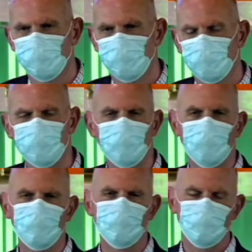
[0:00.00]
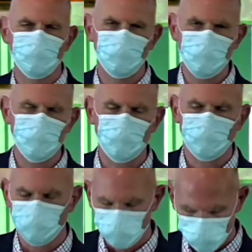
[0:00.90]
And the image of
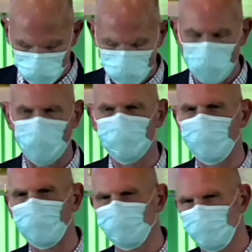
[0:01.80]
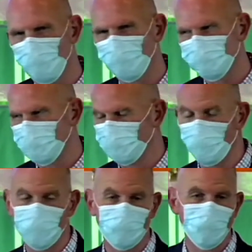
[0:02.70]
fishing stands out large here,
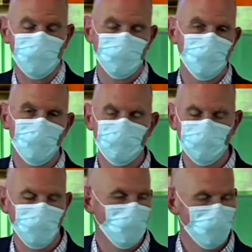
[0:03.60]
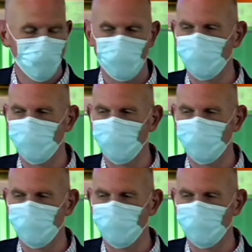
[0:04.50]
I think, because I